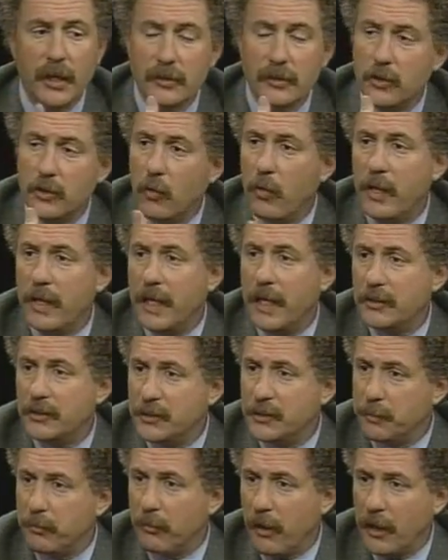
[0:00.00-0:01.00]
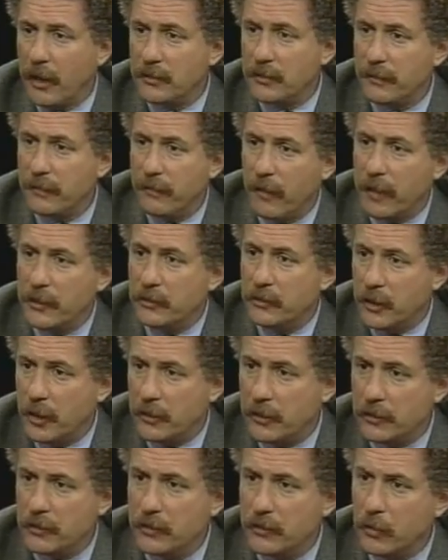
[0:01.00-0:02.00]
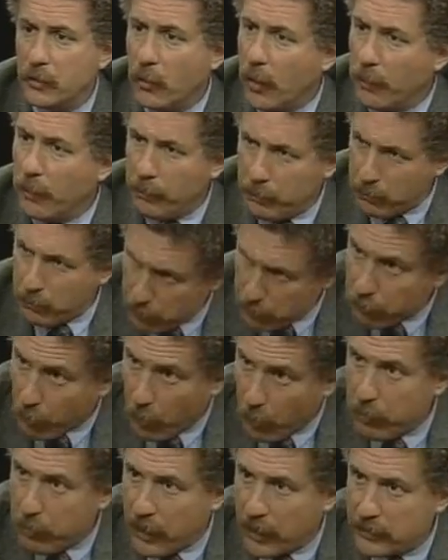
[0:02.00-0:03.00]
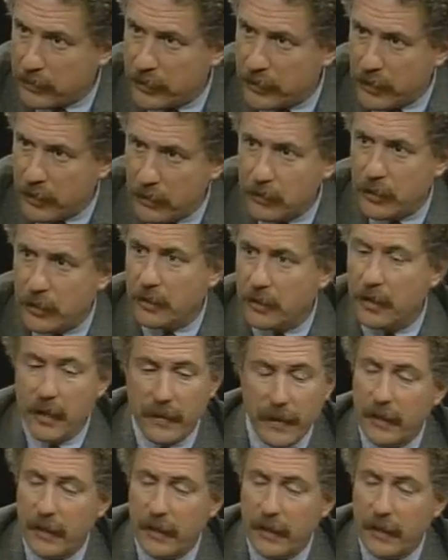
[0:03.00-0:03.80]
So we're not surprised to find judges who are pro-prosecution.